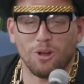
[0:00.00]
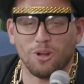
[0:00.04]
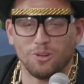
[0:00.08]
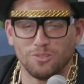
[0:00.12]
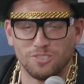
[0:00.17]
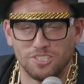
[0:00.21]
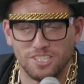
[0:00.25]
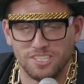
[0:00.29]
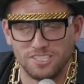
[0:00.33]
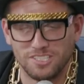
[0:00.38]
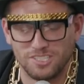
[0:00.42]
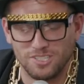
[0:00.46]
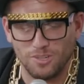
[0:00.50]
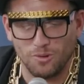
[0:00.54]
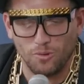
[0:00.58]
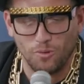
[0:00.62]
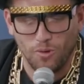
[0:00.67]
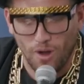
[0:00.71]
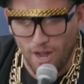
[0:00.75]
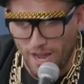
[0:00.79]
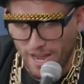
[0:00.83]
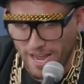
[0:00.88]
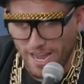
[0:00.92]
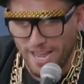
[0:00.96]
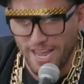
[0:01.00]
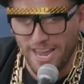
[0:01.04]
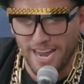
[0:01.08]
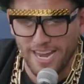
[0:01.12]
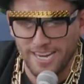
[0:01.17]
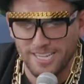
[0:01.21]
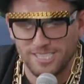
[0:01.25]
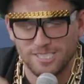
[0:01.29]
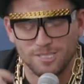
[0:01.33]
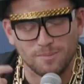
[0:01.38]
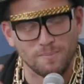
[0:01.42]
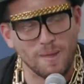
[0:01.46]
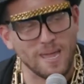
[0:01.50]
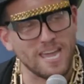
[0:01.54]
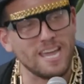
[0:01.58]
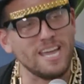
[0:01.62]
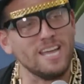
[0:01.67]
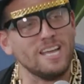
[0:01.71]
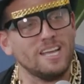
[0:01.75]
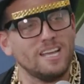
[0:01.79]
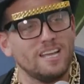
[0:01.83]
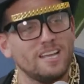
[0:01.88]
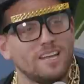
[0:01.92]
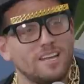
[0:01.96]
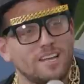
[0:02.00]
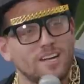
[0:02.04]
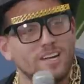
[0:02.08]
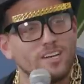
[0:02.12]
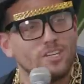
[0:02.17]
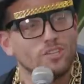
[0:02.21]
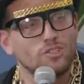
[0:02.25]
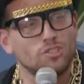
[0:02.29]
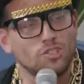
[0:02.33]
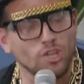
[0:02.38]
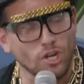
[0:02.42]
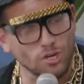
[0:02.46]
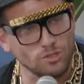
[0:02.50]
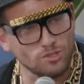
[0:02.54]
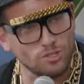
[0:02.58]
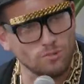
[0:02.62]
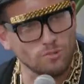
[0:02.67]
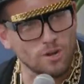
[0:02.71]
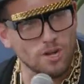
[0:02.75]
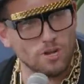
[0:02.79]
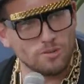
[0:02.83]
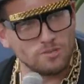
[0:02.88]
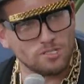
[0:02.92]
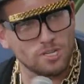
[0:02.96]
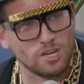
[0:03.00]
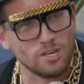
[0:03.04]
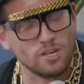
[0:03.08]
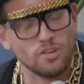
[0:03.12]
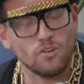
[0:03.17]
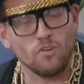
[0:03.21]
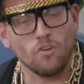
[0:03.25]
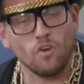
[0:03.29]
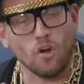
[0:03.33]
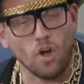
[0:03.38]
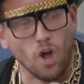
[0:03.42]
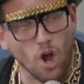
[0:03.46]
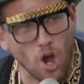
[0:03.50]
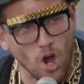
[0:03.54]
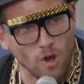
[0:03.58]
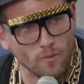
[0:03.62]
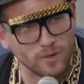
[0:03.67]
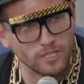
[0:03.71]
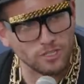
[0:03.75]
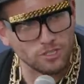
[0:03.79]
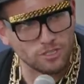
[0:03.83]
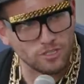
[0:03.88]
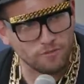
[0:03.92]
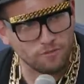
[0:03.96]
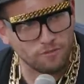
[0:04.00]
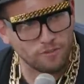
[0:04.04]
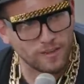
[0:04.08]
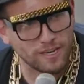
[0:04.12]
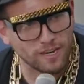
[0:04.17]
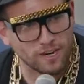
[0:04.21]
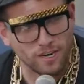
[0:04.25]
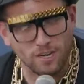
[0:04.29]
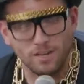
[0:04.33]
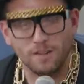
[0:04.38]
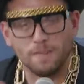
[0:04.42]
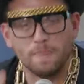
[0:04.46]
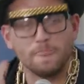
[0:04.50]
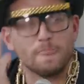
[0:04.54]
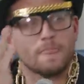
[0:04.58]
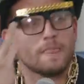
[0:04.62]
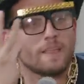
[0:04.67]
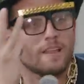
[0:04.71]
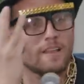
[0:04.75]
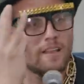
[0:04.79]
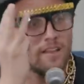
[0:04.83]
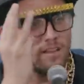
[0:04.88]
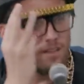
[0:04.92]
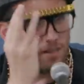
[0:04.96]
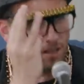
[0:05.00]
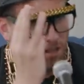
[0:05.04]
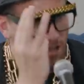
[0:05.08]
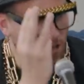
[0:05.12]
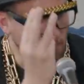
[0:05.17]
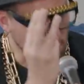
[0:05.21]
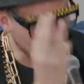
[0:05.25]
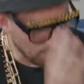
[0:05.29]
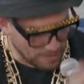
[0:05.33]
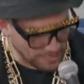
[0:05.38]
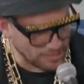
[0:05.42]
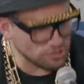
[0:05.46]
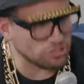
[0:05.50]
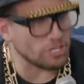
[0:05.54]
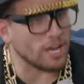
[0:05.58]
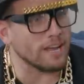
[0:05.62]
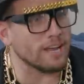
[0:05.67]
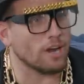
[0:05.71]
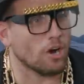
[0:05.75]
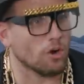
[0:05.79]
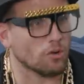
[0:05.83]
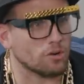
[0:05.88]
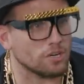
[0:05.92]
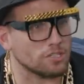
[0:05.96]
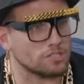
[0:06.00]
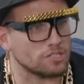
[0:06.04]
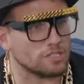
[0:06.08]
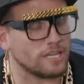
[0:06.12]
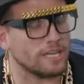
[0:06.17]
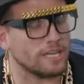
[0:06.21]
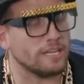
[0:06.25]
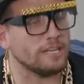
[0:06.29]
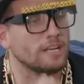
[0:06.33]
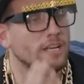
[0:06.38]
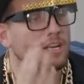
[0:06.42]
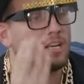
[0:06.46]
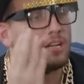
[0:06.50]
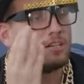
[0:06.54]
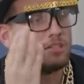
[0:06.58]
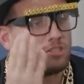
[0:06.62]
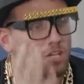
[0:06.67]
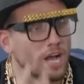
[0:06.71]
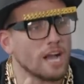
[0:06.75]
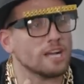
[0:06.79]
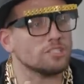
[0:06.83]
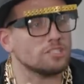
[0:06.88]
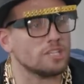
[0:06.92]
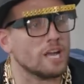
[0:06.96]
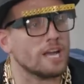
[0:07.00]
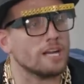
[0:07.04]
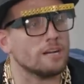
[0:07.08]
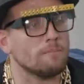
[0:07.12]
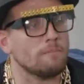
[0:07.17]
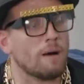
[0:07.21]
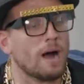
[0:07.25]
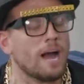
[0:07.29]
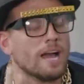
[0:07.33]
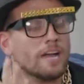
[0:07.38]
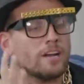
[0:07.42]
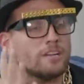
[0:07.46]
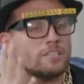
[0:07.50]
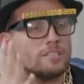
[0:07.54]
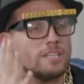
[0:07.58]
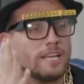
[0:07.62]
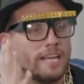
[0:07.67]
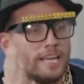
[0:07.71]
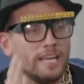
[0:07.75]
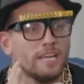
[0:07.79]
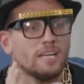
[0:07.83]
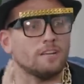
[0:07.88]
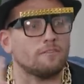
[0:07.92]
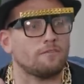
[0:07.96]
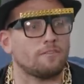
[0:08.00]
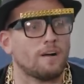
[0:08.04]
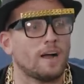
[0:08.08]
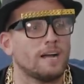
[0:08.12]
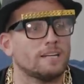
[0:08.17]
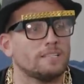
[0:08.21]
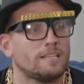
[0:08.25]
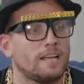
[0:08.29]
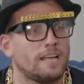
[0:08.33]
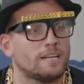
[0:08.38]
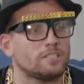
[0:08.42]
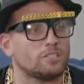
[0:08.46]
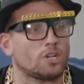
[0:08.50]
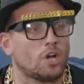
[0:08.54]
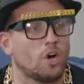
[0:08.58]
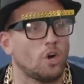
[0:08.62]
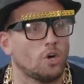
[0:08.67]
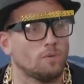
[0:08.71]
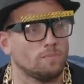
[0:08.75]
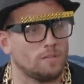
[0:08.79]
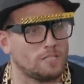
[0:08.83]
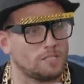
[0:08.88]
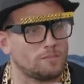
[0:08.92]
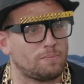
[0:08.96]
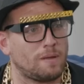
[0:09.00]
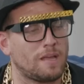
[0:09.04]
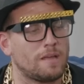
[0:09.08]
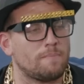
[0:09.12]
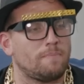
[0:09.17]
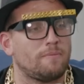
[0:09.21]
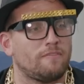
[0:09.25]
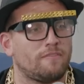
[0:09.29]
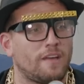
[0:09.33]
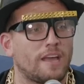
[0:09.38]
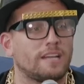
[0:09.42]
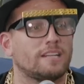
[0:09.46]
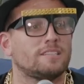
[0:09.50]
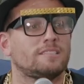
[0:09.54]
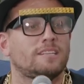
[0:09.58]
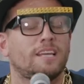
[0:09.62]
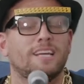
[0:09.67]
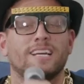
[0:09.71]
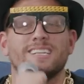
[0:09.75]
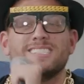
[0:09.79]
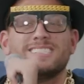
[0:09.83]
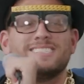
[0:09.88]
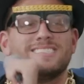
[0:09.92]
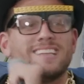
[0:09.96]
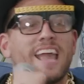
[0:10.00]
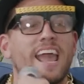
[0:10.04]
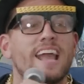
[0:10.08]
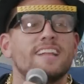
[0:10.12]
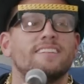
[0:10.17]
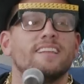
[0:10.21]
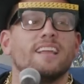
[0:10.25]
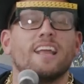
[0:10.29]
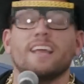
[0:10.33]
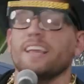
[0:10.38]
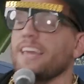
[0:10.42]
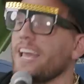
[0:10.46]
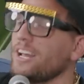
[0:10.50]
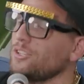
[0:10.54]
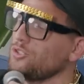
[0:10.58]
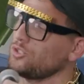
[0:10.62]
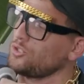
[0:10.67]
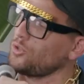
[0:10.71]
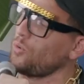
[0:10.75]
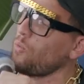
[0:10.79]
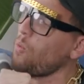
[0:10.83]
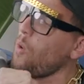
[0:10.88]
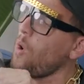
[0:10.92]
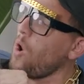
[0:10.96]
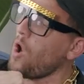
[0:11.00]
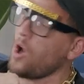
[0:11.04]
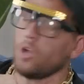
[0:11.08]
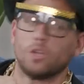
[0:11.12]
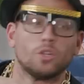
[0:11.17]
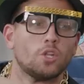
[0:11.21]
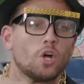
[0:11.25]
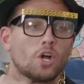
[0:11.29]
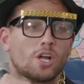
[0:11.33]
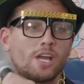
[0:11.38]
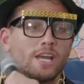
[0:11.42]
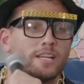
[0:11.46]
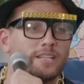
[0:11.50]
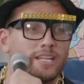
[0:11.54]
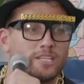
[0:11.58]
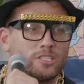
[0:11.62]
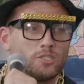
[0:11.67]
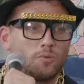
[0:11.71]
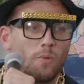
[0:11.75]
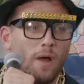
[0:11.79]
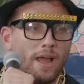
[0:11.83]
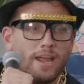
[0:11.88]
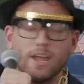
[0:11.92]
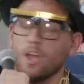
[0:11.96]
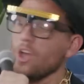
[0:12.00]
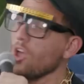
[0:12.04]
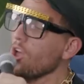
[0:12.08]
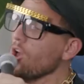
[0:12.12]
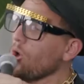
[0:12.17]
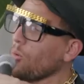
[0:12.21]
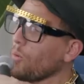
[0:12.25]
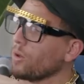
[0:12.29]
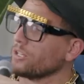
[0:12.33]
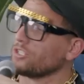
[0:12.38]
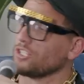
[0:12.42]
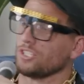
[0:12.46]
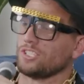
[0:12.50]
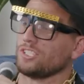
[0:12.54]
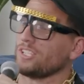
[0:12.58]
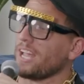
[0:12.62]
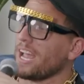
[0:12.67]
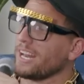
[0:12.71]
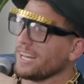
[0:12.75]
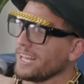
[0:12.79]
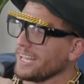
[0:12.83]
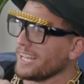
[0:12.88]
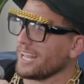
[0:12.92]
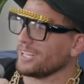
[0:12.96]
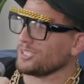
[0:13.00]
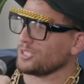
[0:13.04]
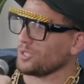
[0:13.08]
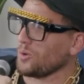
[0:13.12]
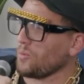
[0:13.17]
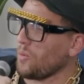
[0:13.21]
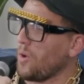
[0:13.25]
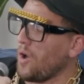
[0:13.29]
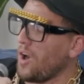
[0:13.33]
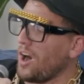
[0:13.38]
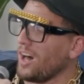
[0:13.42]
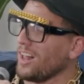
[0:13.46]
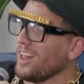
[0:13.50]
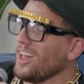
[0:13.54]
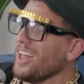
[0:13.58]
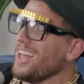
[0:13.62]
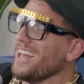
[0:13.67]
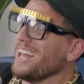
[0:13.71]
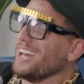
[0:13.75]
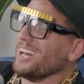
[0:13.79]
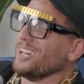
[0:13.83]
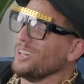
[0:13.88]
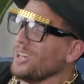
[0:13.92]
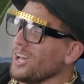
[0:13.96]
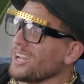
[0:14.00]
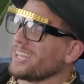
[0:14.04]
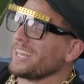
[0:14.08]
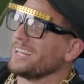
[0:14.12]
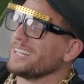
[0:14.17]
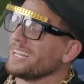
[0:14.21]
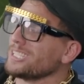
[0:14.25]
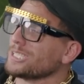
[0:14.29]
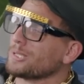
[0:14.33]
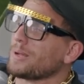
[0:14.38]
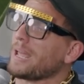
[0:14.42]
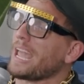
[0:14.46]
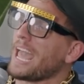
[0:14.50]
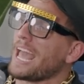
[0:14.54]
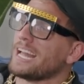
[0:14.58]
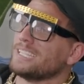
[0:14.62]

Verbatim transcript: Roses. It is me, Joe DeRosa, Ari Shaffir, Big Jay Oakerson, Josh Adam Meyers, Ian Fidance, Homeless Pimp, Venetia, standing against a wall looking this way. We're just standing against the wall looking this way